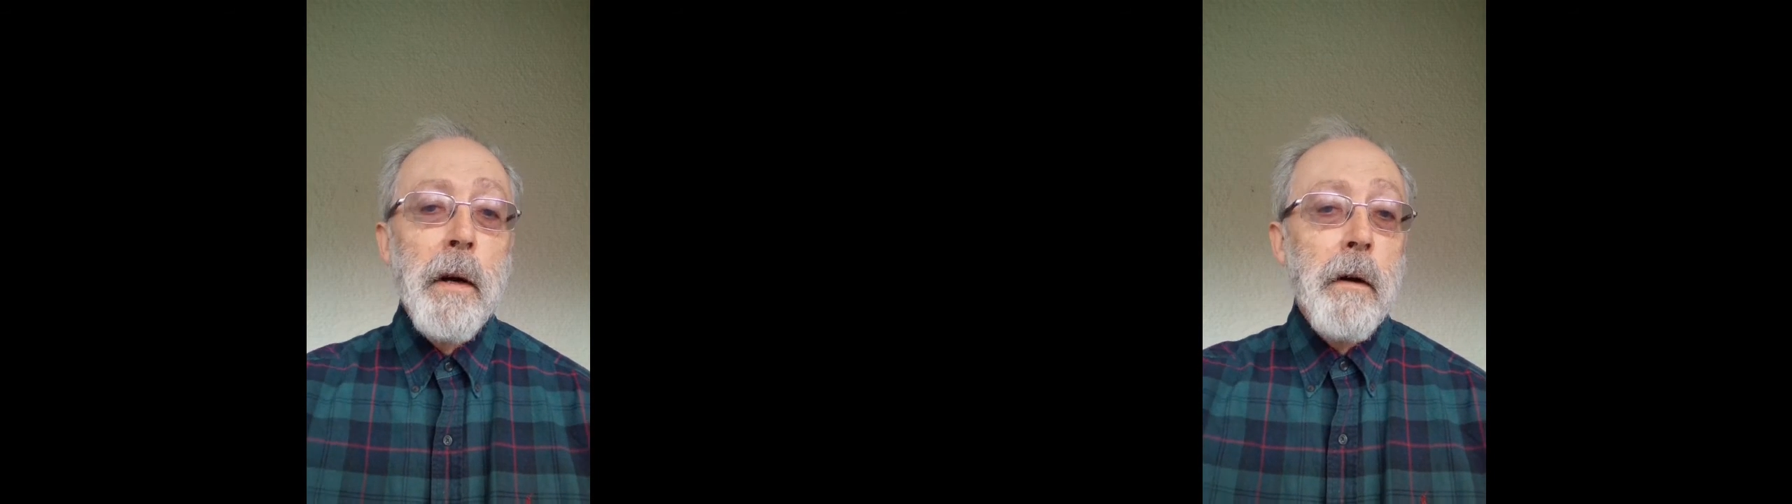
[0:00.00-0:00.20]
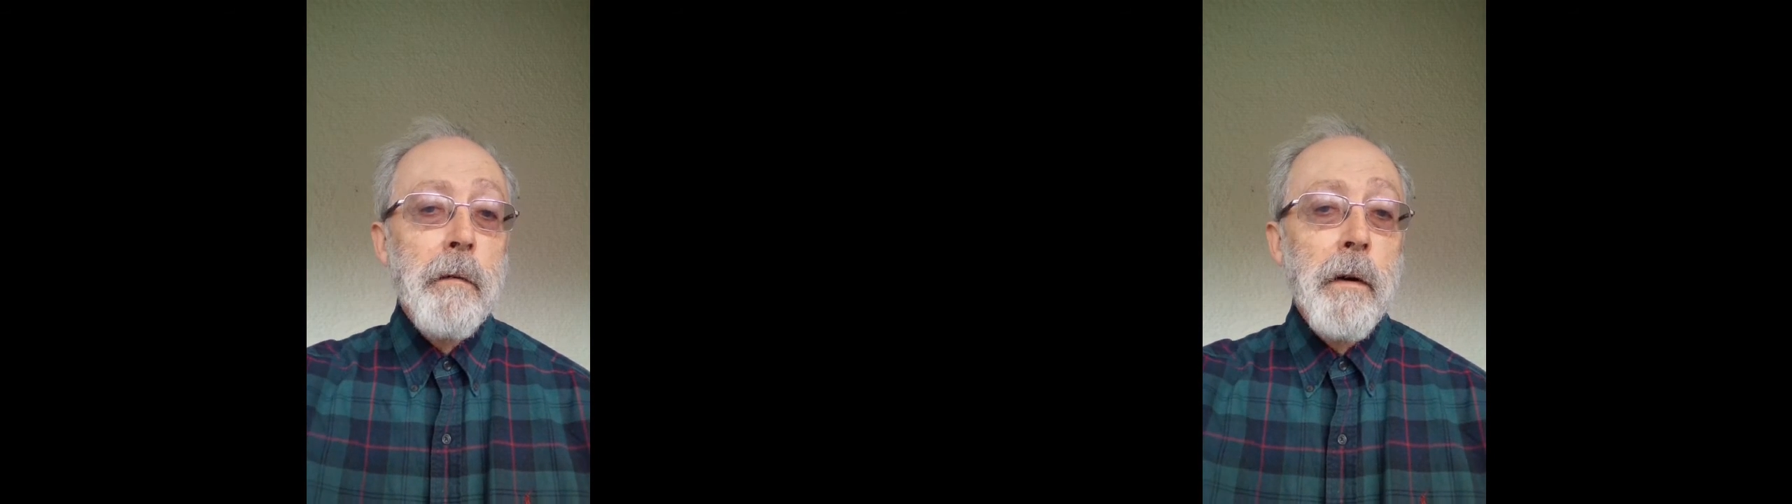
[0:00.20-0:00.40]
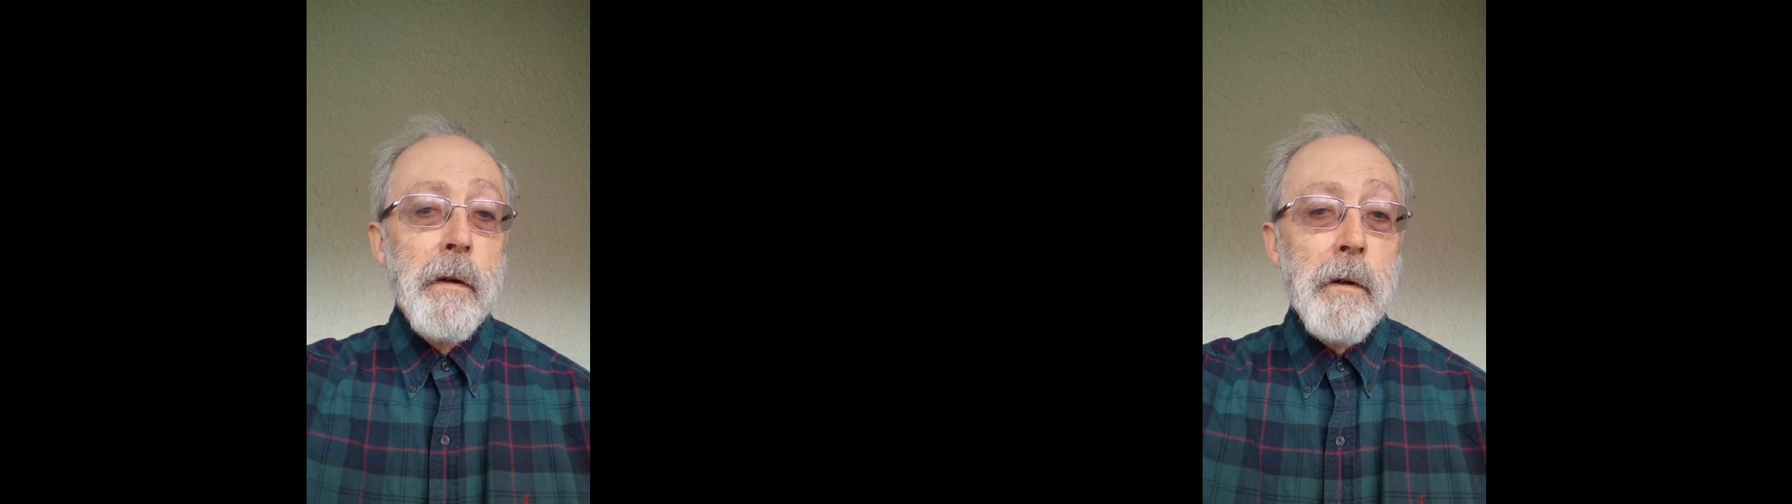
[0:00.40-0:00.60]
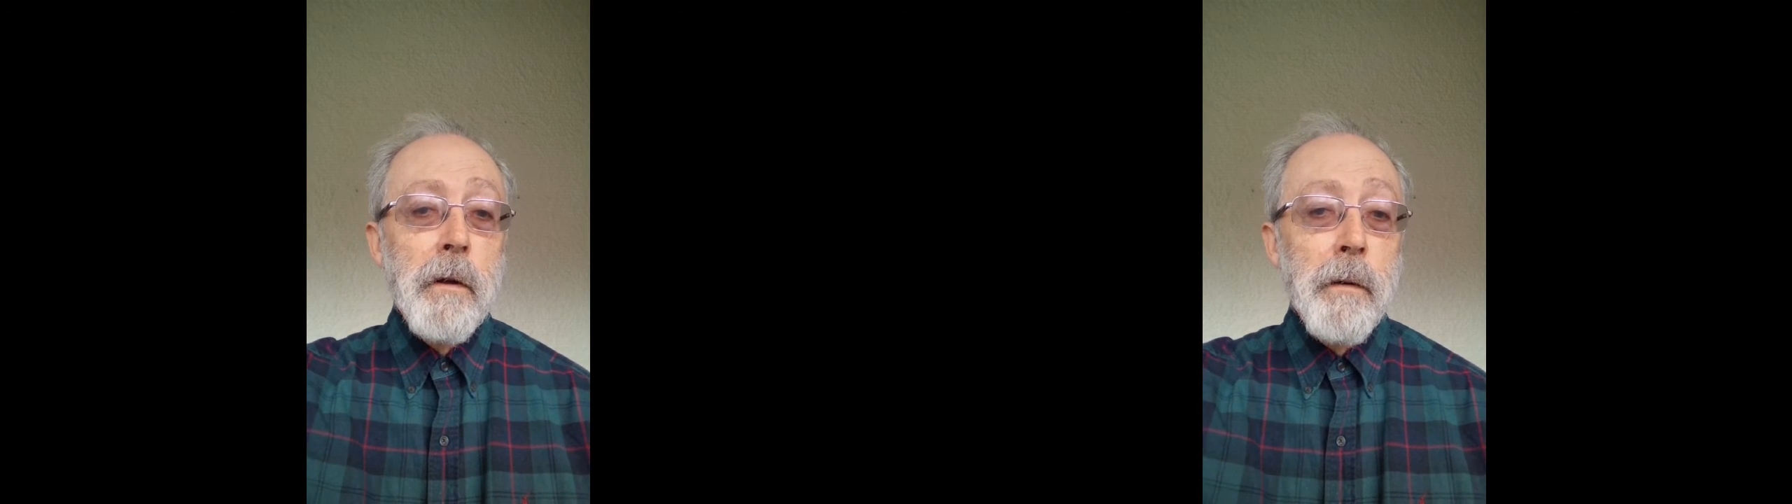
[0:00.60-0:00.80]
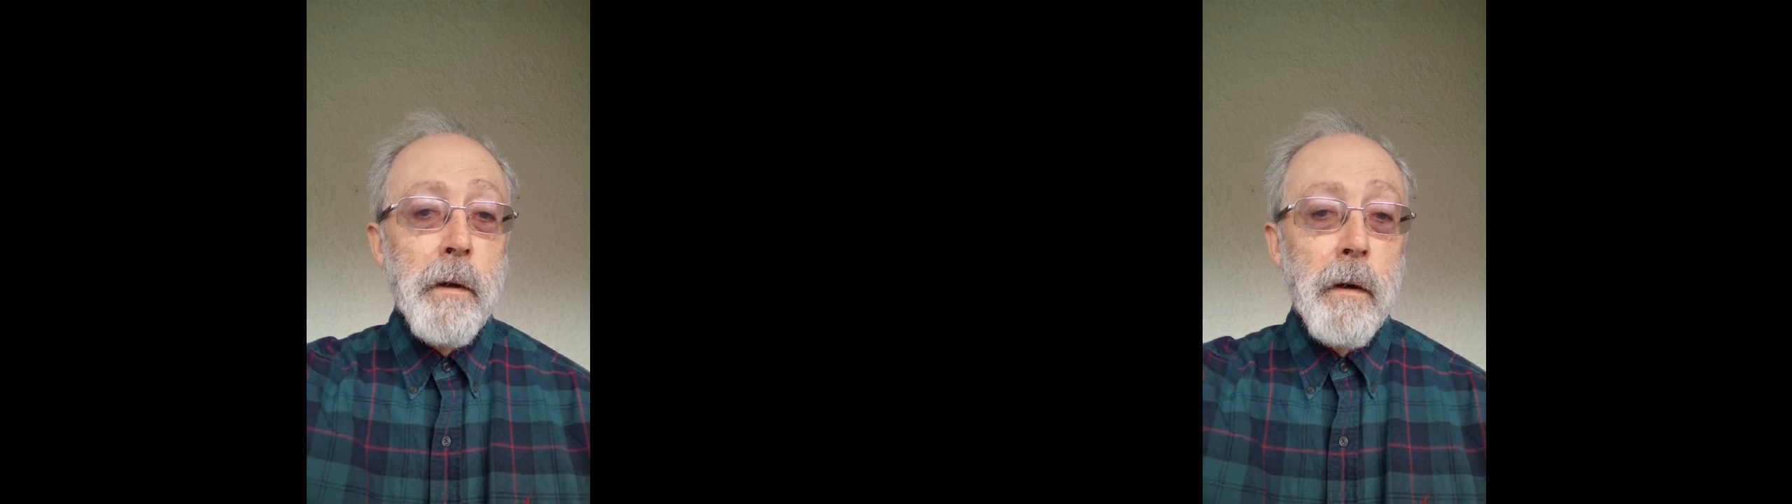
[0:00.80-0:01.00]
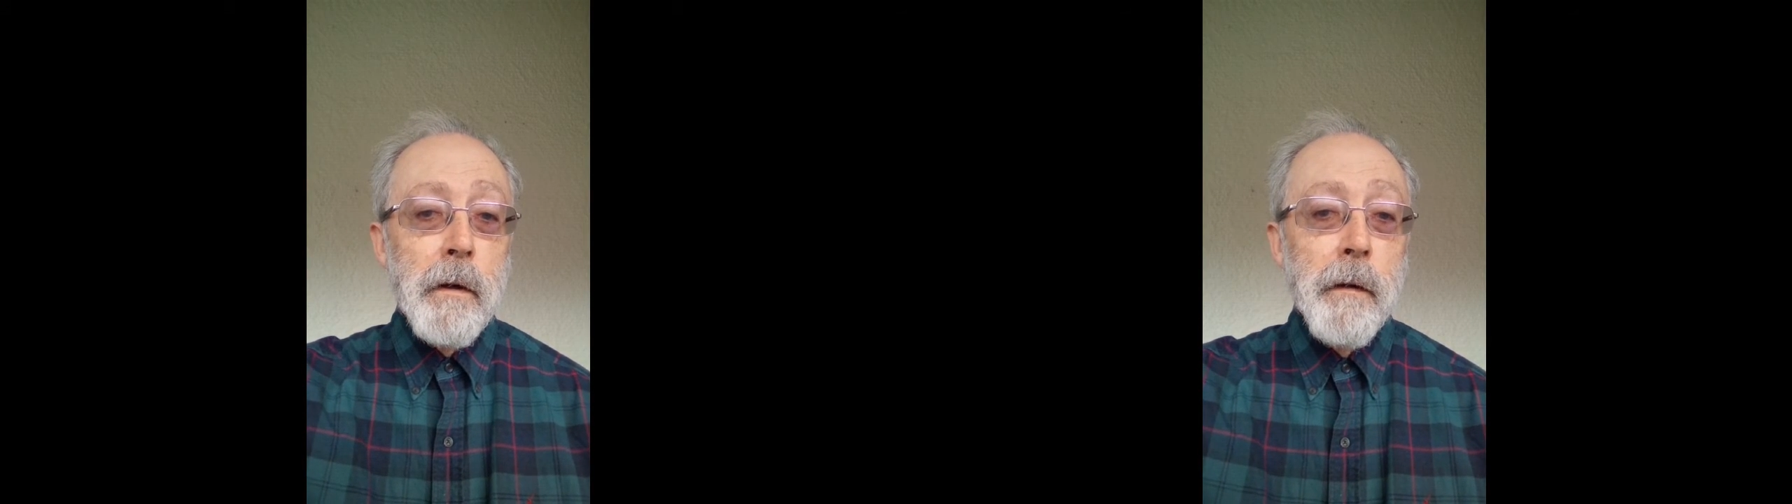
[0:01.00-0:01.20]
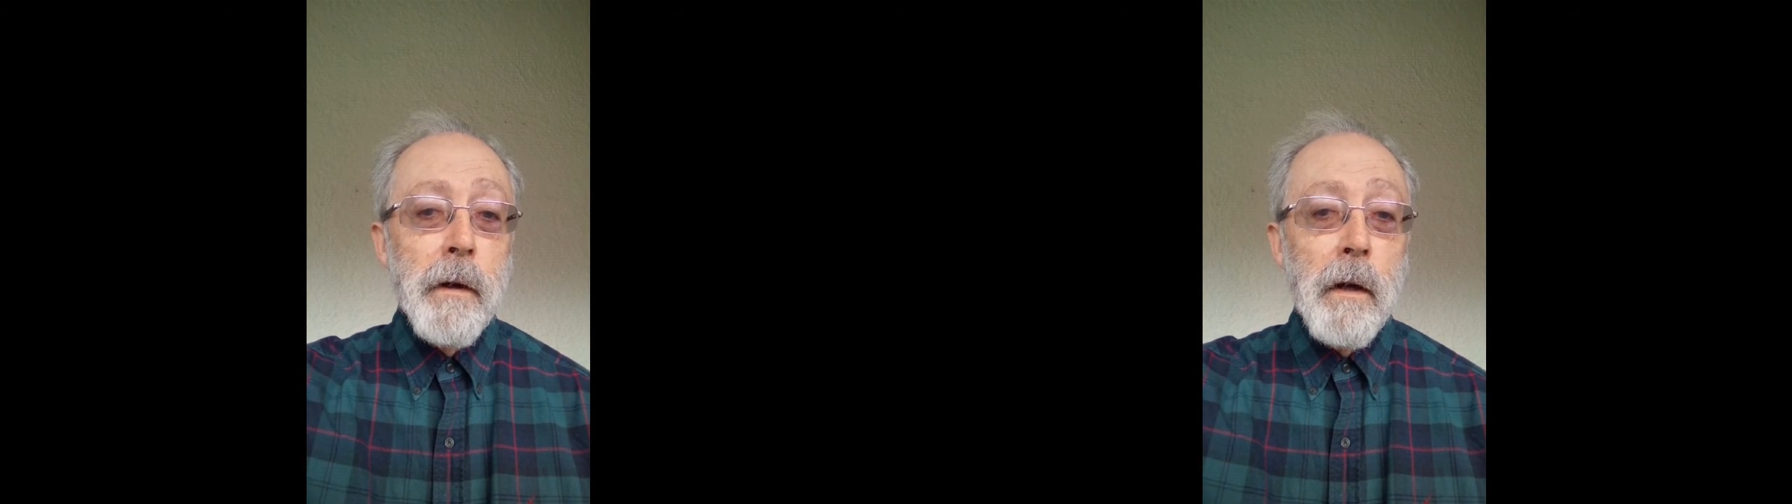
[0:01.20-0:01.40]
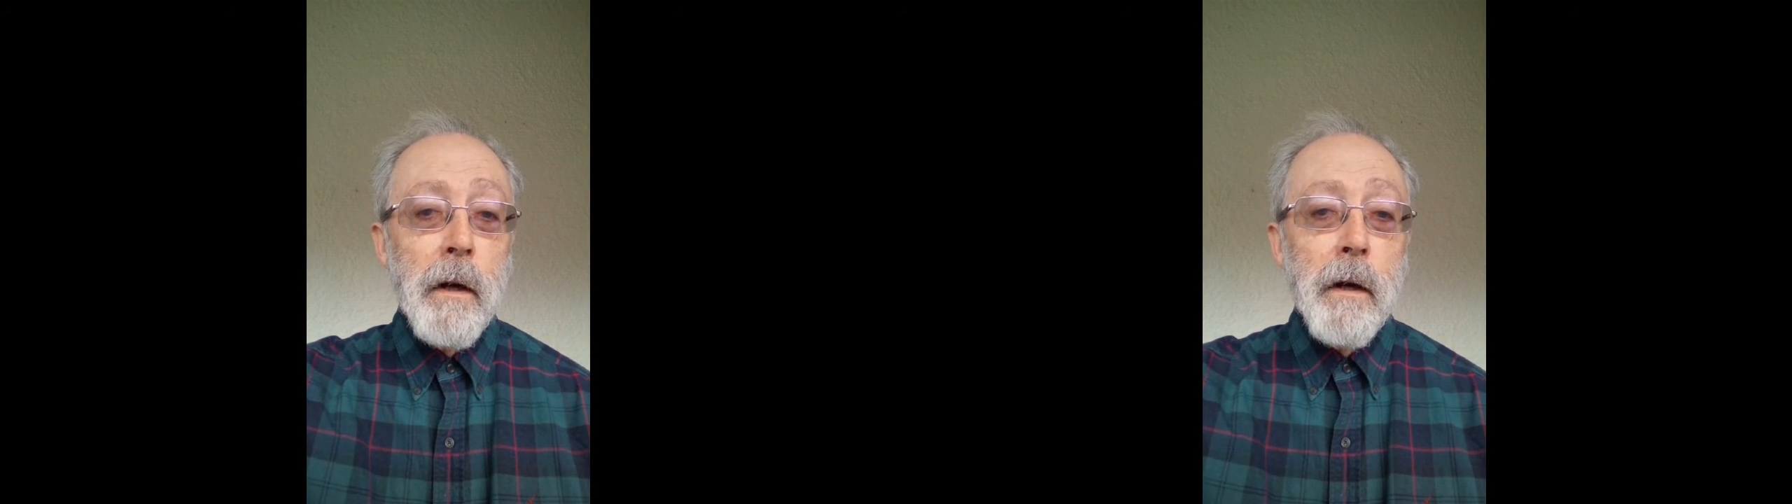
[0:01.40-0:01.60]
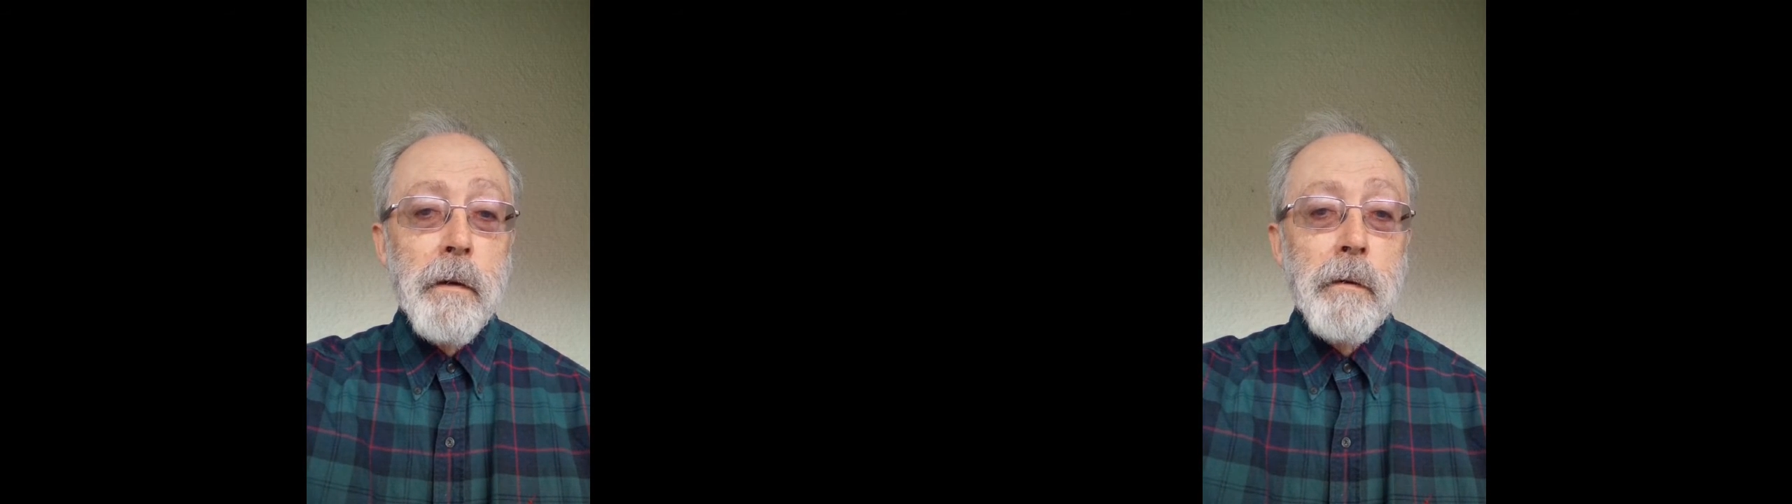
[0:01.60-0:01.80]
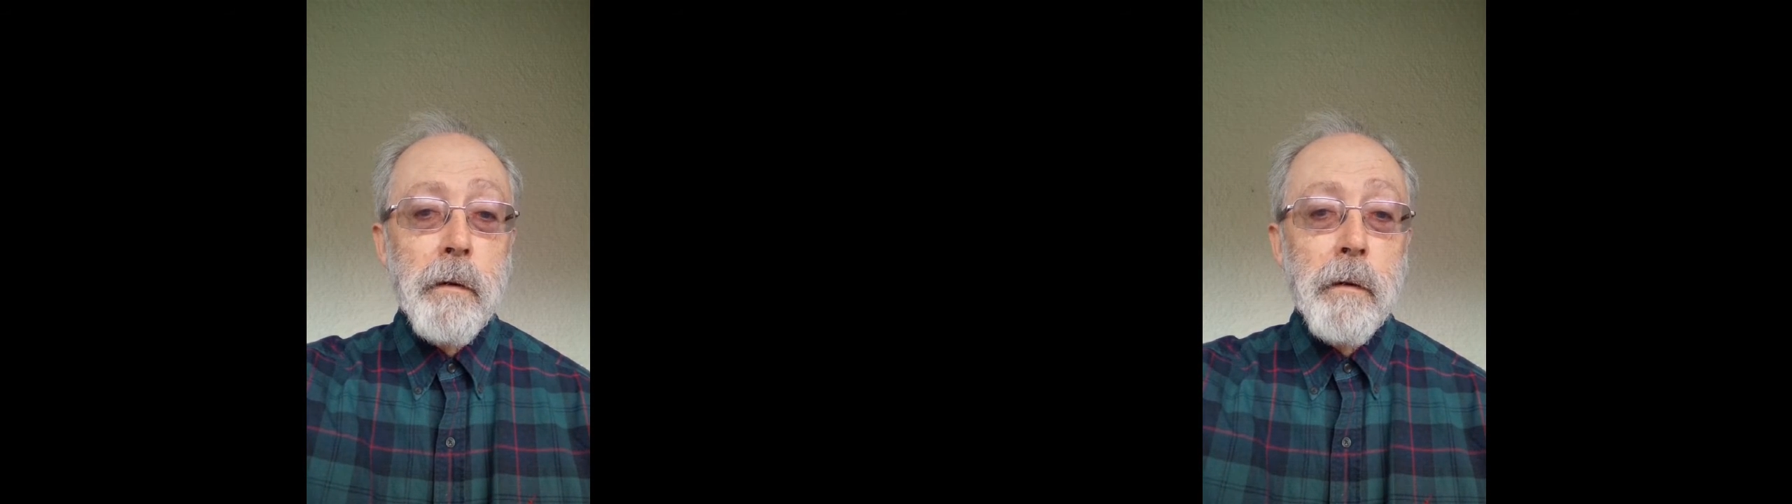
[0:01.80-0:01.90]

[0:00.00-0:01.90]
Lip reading: paraphrasing going on in the class,